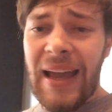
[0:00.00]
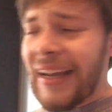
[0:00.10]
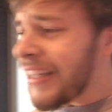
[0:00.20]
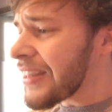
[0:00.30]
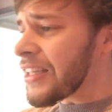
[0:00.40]

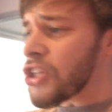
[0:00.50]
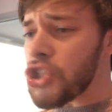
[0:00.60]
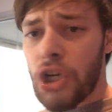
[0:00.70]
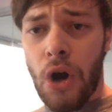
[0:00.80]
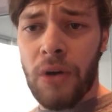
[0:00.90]
anything
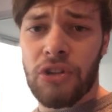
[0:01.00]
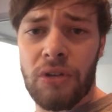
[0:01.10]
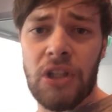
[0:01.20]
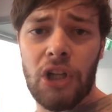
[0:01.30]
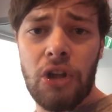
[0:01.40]
that you're going
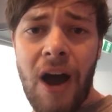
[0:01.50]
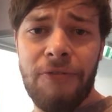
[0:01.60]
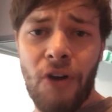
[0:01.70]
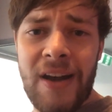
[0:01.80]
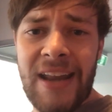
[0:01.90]
through in your
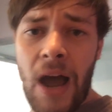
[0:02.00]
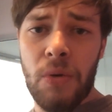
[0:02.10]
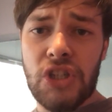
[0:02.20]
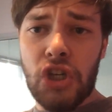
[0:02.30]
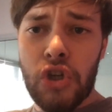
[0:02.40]
life right
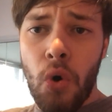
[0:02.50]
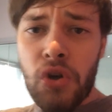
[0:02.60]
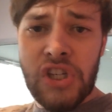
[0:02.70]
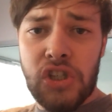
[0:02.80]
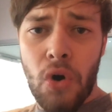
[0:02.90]
now, it's
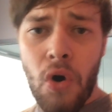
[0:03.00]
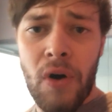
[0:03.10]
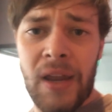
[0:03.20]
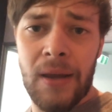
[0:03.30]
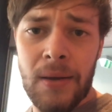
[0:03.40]
your
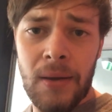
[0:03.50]
story.